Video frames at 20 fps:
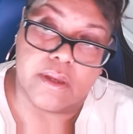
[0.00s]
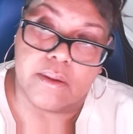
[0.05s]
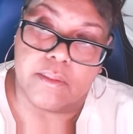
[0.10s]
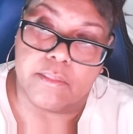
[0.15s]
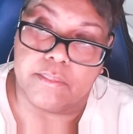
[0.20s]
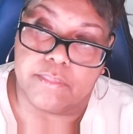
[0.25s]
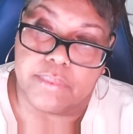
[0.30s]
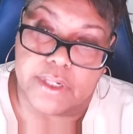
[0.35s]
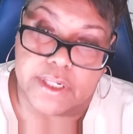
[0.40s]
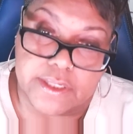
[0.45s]

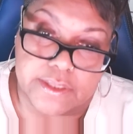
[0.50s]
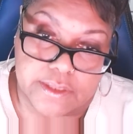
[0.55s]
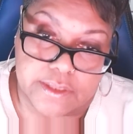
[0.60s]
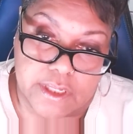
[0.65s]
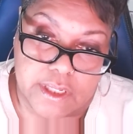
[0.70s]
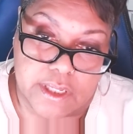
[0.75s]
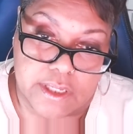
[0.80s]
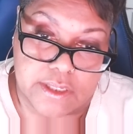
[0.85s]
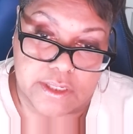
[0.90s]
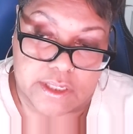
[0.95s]
but
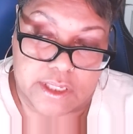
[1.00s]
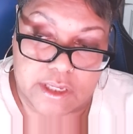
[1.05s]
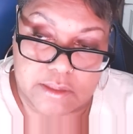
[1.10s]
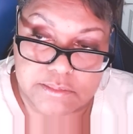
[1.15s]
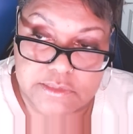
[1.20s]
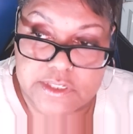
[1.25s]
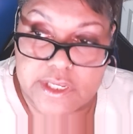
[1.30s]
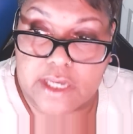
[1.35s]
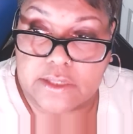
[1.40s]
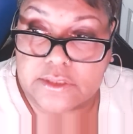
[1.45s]
uh, it
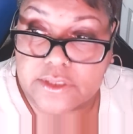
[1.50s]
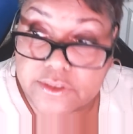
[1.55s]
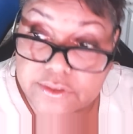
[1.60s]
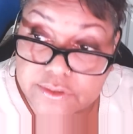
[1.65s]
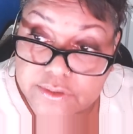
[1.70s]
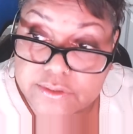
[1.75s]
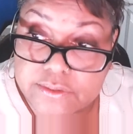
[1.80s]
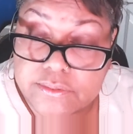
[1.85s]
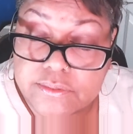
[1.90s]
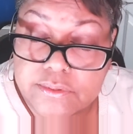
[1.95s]
comes out in
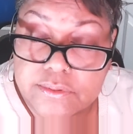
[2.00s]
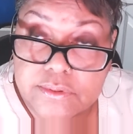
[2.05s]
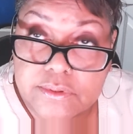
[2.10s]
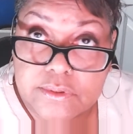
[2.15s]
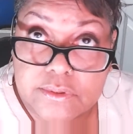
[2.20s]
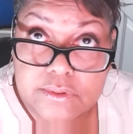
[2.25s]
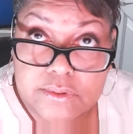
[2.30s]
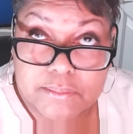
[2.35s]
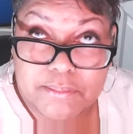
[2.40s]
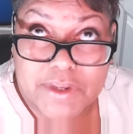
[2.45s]
a
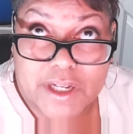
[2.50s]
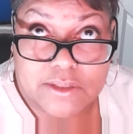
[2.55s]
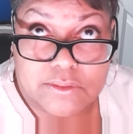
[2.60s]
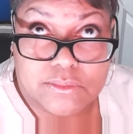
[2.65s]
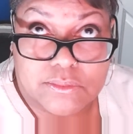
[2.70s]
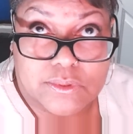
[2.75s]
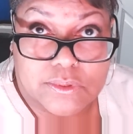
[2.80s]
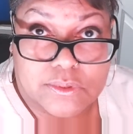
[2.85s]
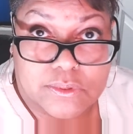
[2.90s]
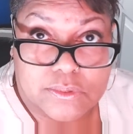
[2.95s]

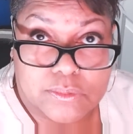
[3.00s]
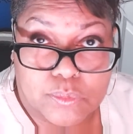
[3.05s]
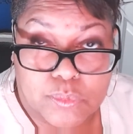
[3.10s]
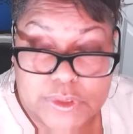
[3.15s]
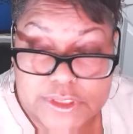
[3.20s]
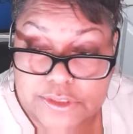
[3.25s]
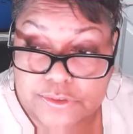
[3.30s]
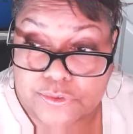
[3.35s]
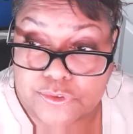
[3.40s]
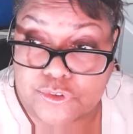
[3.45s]
about a
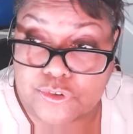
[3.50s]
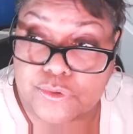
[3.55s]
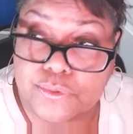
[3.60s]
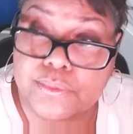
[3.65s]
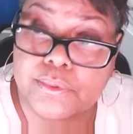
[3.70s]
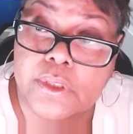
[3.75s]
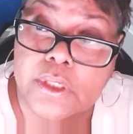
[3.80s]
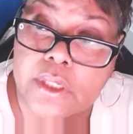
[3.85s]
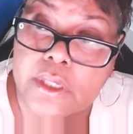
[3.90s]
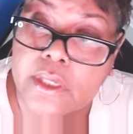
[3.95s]
week or
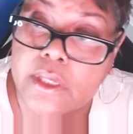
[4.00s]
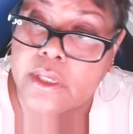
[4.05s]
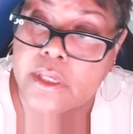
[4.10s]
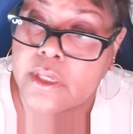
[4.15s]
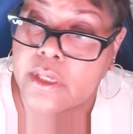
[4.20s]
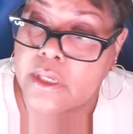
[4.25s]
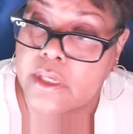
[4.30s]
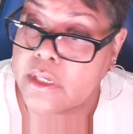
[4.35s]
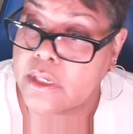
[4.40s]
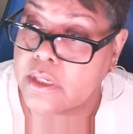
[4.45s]
two.
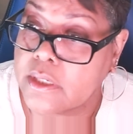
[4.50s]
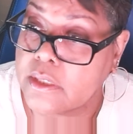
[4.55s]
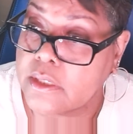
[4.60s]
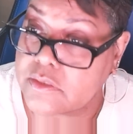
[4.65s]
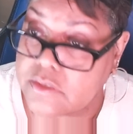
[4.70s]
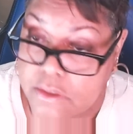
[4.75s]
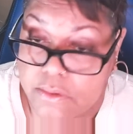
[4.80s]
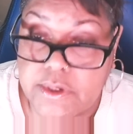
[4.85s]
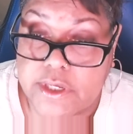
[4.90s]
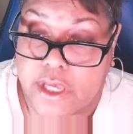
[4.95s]

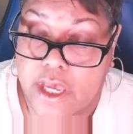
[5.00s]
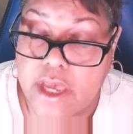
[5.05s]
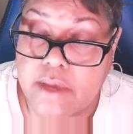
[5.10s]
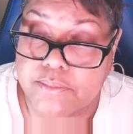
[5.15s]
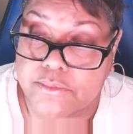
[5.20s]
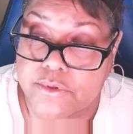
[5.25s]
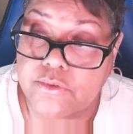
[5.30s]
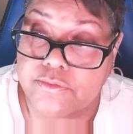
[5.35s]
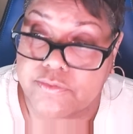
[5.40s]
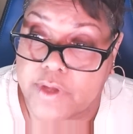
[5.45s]
So he
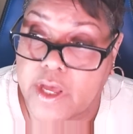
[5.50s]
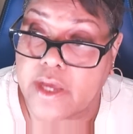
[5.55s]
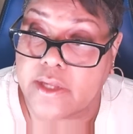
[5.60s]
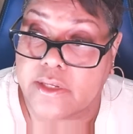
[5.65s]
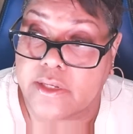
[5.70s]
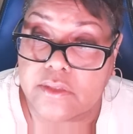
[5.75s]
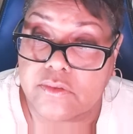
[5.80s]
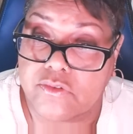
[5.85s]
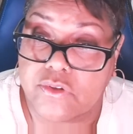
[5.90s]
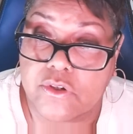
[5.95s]
came through
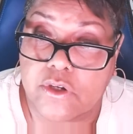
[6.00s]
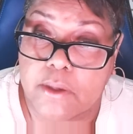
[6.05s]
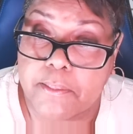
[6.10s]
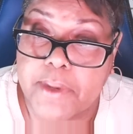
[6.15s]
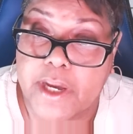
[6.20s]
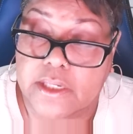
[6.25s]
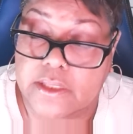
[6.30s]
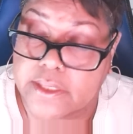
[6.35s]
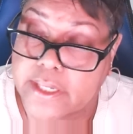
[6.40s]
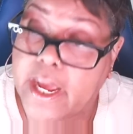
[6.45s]
fine. It took
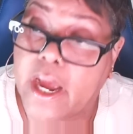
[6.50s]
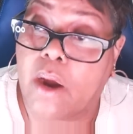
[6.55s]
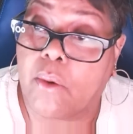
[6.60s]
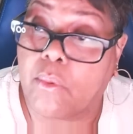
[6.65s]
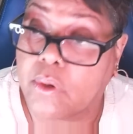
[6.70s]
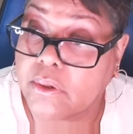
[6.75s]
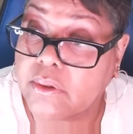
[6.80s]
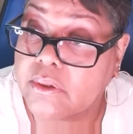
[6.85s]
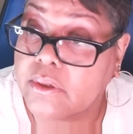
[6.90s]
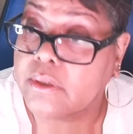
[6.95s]
about an
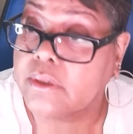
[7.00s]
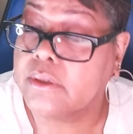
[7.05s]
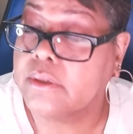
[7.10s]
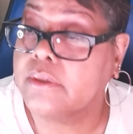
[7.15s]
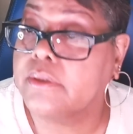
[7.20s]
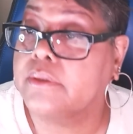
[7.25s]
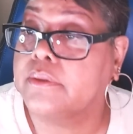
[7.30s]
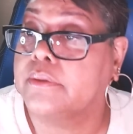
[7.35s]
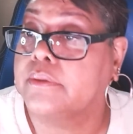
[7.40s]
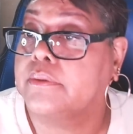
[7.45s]
hour
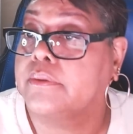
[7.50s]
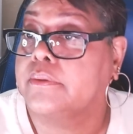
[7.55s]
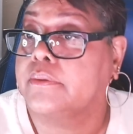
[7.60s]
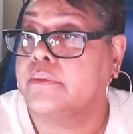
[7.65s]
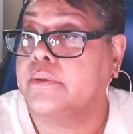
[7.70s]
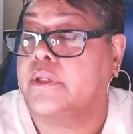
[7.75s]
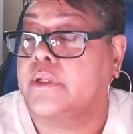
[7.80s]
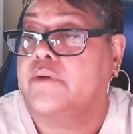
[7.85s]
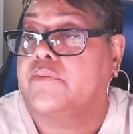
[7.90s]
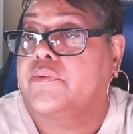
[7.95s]

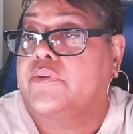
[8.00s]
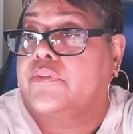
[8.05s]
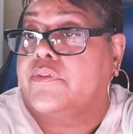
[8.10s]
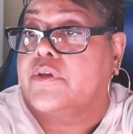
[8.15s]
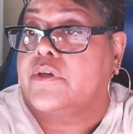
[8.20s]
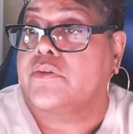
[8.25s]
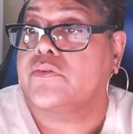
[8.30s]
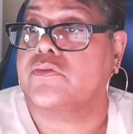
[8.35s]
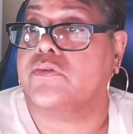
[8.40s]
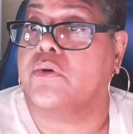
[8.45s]
and
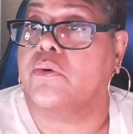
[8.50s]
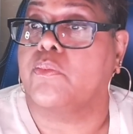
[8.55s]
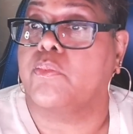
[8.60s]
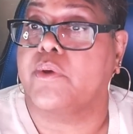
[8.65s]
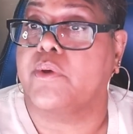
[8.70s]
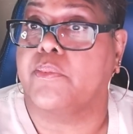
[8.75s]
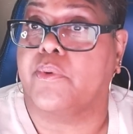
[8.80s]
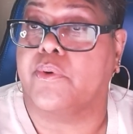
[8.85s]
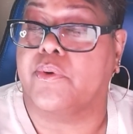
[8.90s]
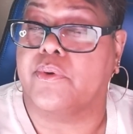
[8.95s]
everything. So
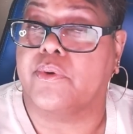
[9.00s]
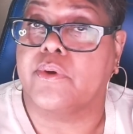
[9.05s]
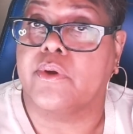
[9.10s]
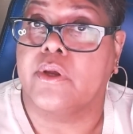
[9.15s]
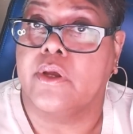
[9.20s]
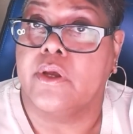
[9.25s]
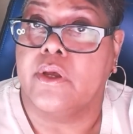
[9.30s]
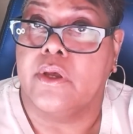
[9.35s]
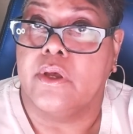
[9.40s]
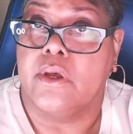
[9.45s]
we were
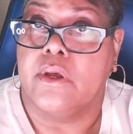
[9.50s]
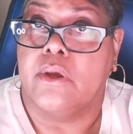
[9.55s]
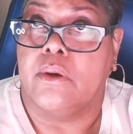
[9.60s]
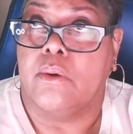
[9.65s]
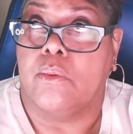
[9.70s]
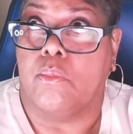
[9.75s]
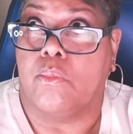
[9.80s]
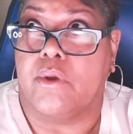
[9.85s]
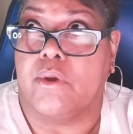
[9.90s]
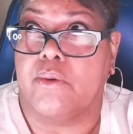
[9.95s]

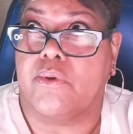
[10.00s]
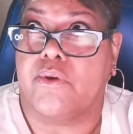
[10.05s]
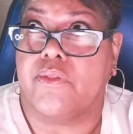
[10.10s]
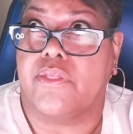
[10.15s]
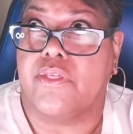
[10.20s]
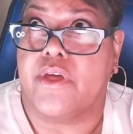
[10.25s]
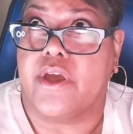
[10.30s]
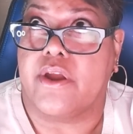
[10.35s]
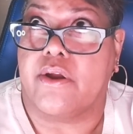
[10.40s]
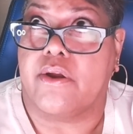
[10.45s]
we were
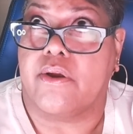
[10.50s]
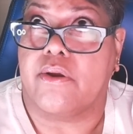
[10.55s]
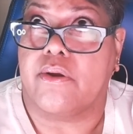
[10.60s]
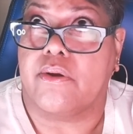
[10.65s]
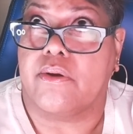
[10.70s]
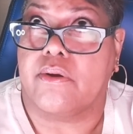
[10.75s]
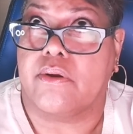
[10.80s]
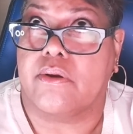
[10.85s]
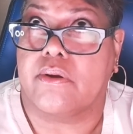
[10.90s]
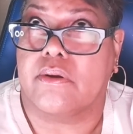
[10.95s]

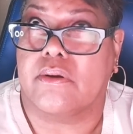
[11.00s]
there.